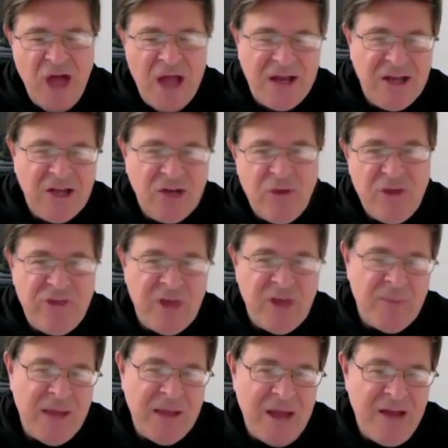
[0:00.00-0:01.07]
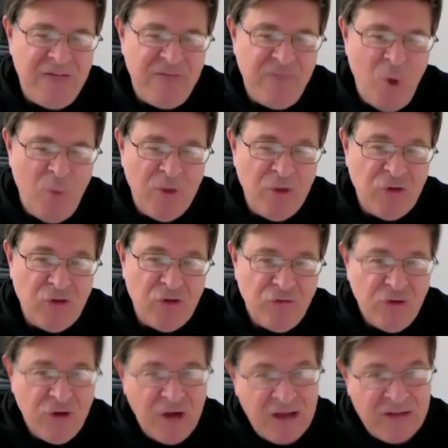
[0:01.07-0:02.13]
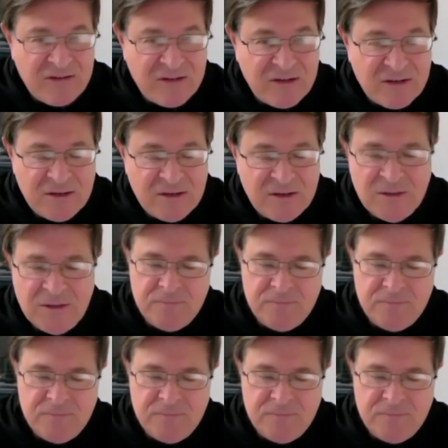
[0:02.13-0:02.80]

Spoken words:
I need to rethink my life moments for Augustine.